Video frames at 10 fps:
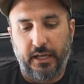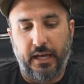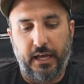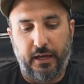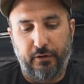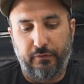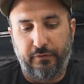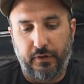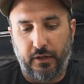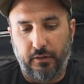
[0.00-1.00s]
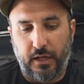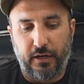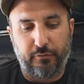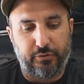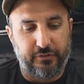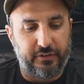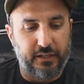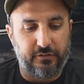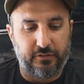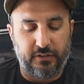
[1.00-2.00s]
have a lot of
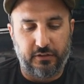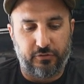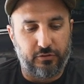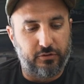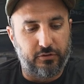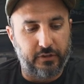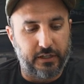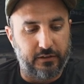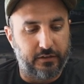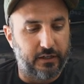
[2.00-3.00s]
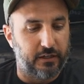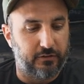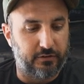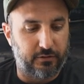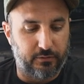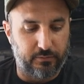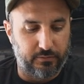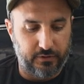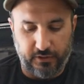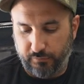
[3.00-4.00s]
precise control and touch so
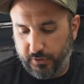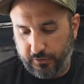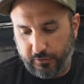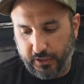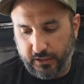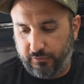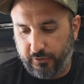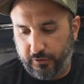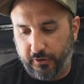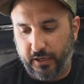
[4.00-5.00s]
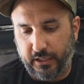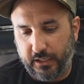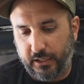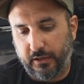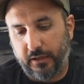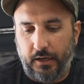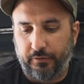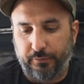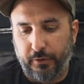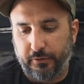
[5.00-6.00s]
they've been great for grinding
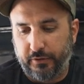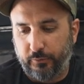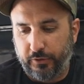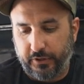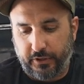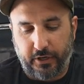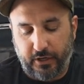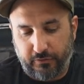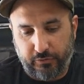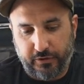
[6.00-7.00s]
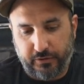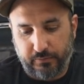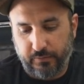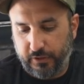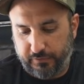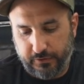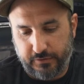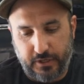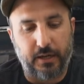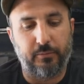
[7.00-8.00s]
i've smoked them with the cutoff wheel a few
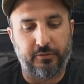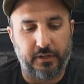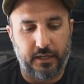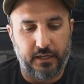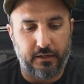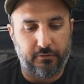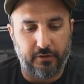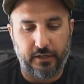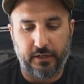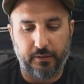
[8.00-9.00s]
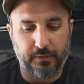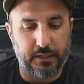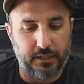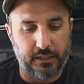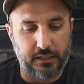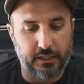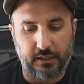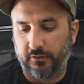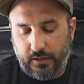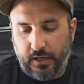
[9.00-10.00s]
times and i never ended up getting any
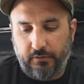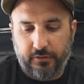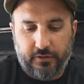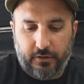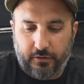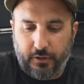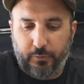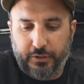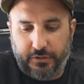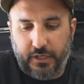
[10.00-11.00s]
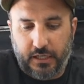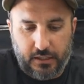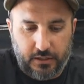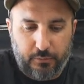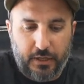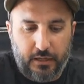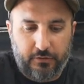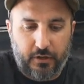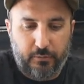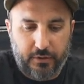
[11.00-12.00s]
nicks obviously don't go put your hand in the
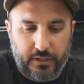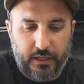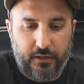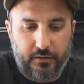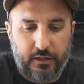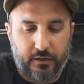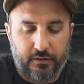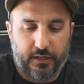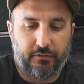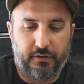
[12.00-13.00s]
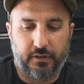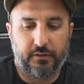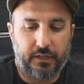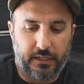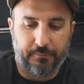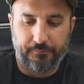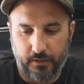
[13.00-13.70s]
bandsaw but they they are definitely